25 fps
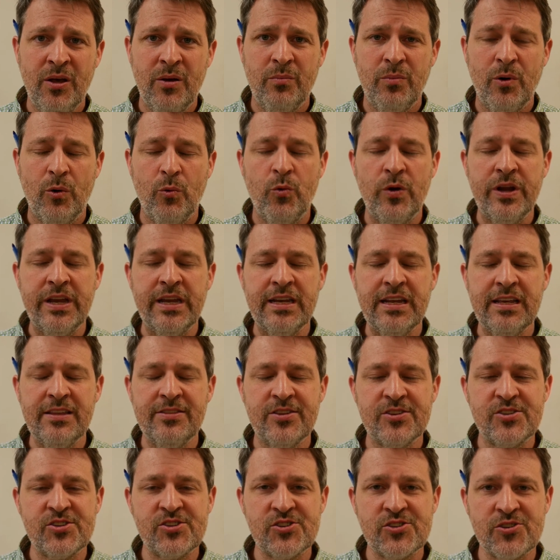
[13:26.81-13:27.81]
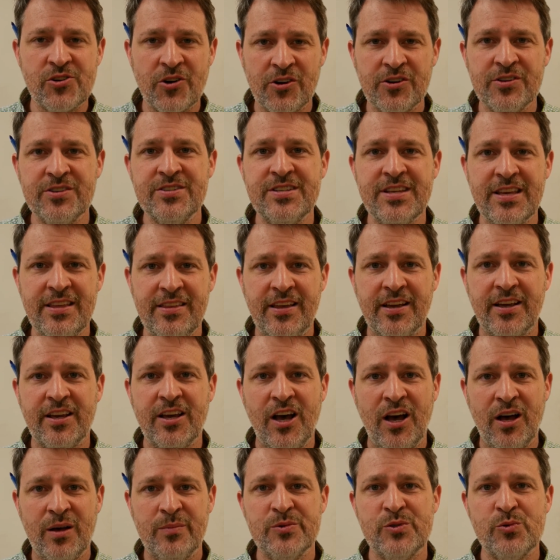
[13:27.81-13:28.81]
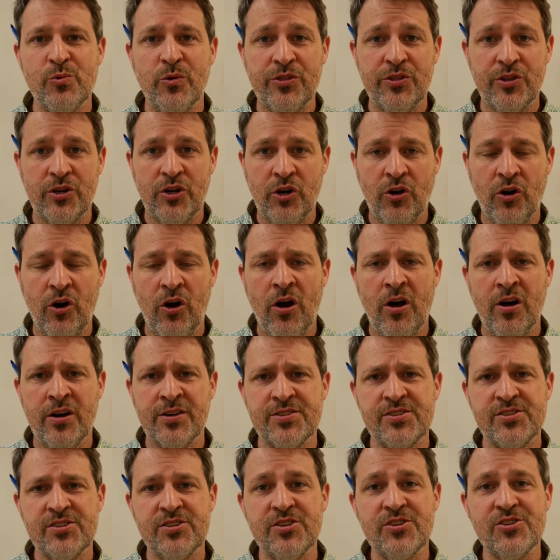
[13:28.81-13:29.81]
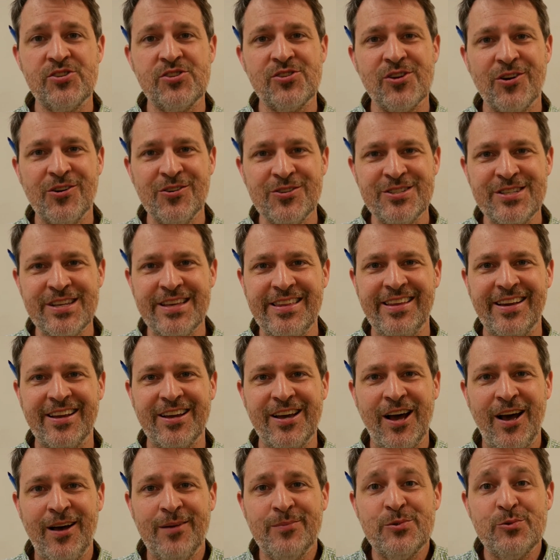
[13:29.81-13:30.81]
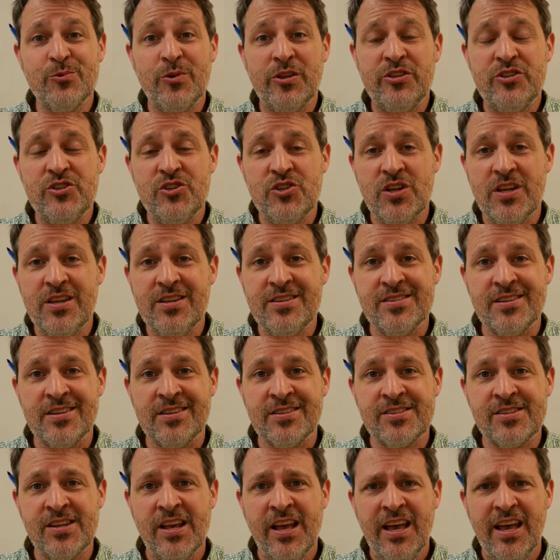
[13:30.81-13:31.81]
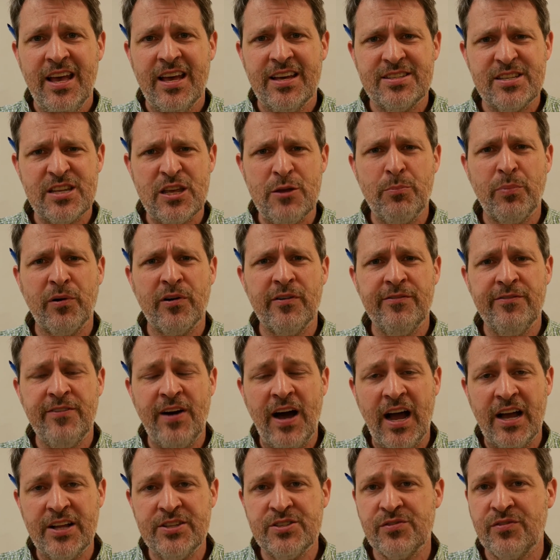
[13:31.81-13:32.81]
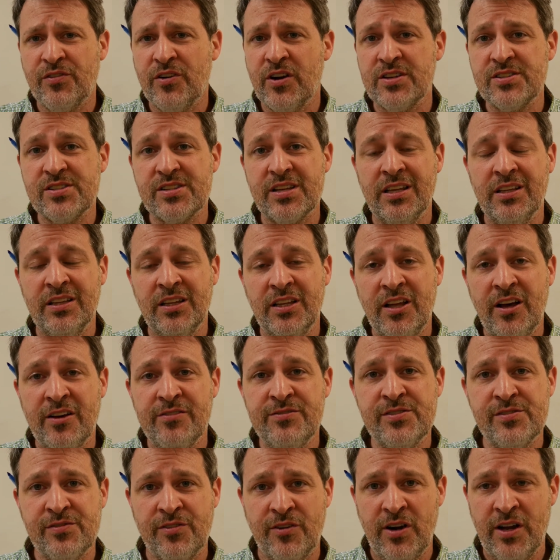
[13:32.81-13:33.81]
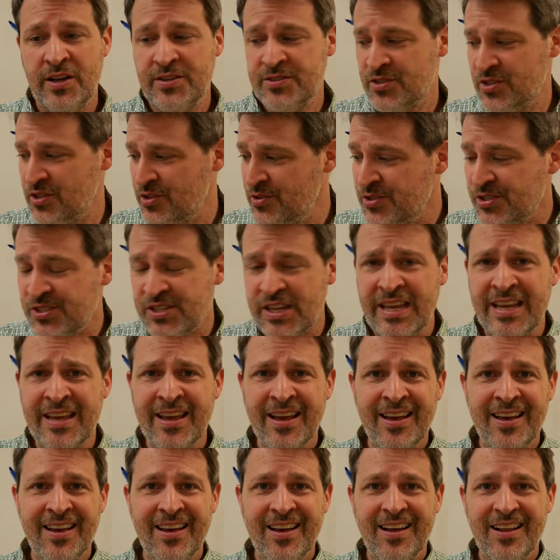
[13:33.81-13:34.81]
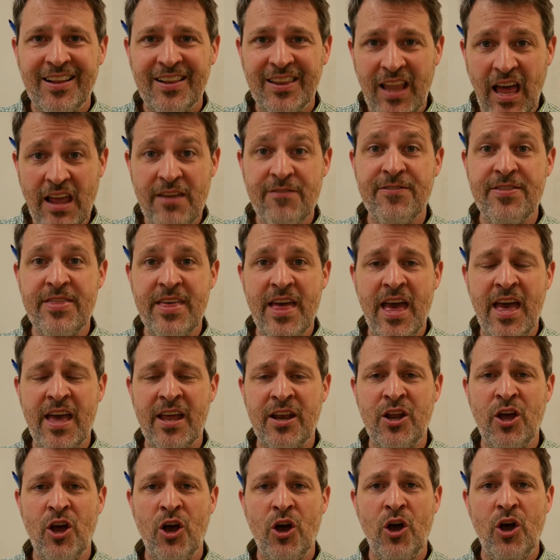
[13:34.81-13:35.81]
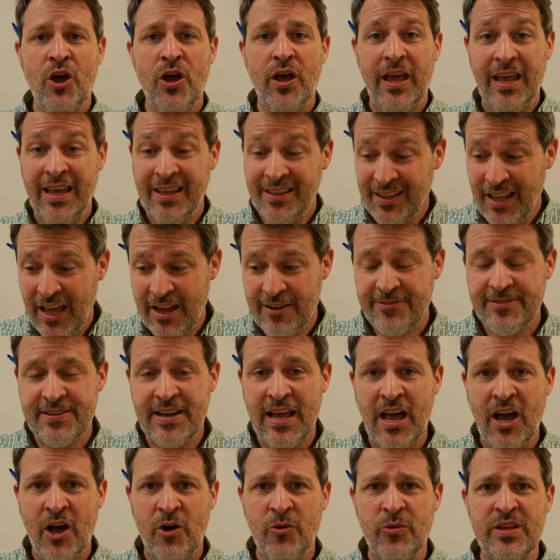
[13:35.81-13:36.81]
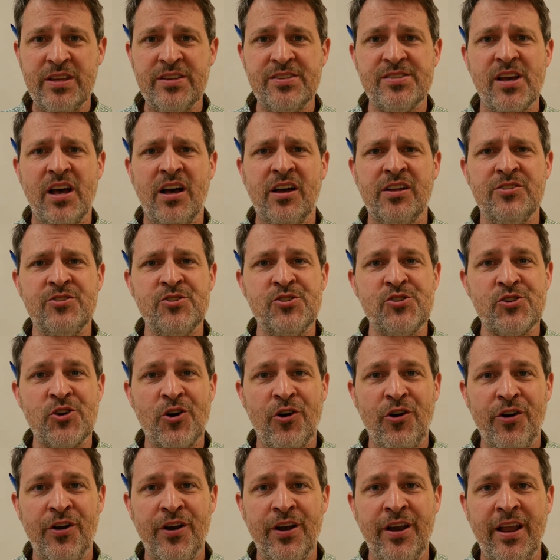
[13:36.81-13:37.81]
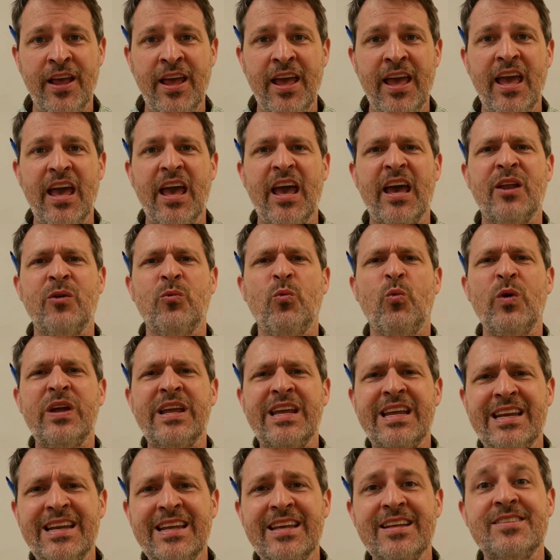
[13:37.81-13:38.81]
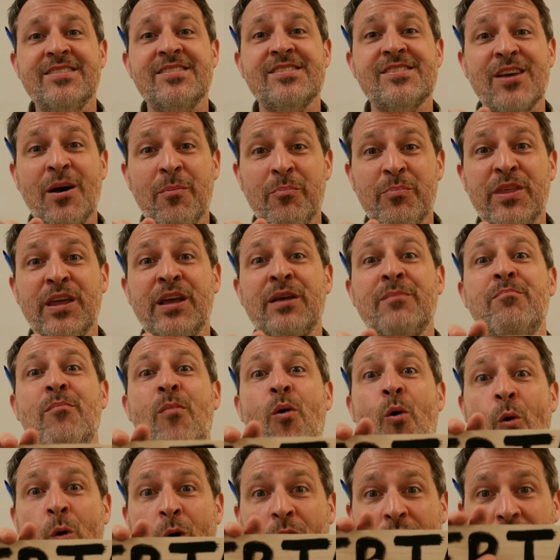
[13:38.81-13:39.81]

But we need the certainty that comes with the cross, the certainty that comes with Jesus as he provides for us and loves for us. You see, life then and life now is uncertain, and we need something more.